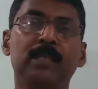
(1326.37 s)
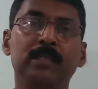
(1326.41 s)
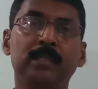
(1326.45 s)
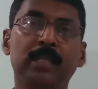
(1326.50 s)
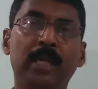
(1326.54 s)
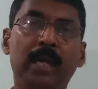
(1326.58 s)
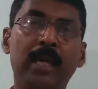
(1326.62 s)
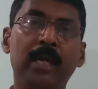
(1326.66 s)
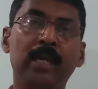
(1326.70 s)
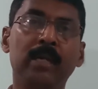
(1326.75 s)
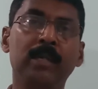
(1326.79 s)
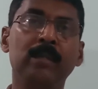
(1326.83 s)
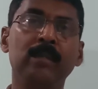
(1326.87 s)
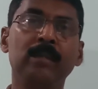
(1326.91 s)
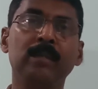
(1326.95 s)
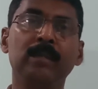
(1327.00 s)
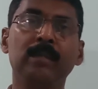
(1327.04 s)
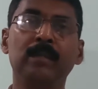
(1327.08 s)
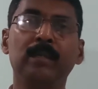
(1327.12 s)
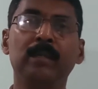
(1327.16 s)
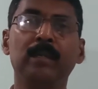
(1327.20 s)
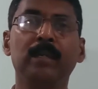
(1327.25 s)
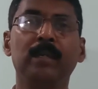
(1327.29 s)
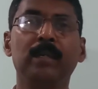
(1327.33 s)

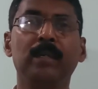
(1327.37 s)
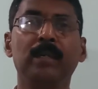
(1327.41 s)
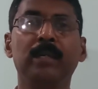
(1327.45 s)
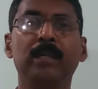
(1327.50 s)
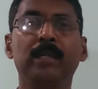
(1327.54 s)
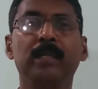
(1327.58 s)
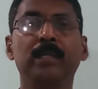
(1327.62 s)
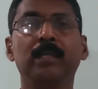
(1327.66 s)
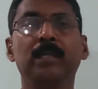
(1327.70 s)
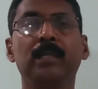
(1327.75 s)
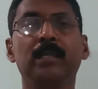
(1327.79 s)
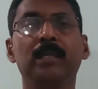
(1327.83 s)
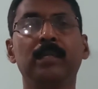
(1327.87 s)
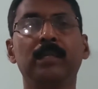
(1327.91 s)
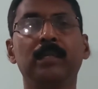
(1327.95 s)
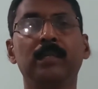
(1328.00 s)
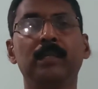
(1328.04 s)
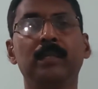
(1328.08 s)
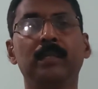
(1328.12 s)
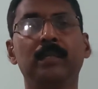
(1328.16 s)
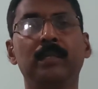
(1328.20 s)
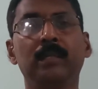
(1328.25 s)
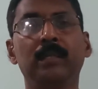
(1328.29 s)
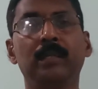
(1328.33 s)
than in
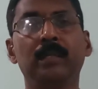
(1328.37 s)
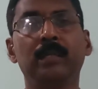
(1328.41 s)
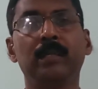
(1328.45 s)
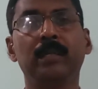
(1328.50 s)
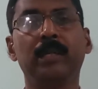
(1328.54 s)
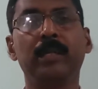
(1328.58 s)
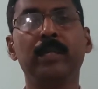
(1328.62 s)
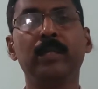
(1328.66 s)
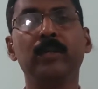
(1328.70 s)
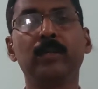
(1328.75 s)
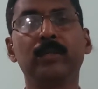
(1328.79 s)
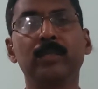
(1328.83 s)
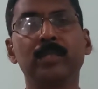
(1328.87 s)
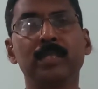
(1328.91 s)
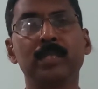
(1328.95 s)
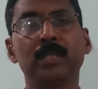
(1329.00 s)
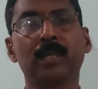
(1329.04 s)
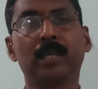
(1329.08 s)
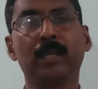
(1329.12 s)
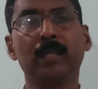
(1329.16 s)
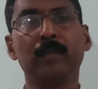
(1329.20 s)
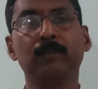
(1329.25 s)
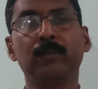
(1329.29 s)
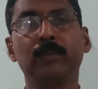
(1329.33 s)
the
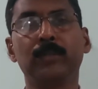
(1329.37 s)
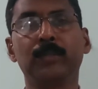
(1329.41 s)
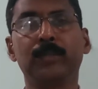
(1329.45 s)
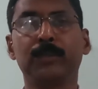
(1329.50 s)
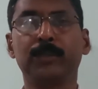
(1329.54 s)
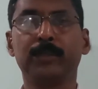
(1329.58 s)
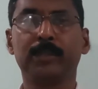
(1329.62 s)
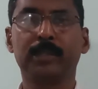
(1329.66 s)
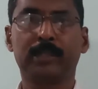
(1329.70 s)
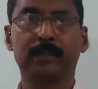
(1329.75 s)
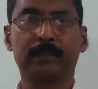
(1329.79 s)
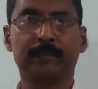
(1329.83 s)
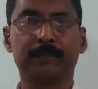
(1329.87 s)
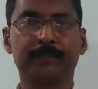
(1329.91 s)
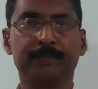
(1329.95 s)
deoxyribose sugar.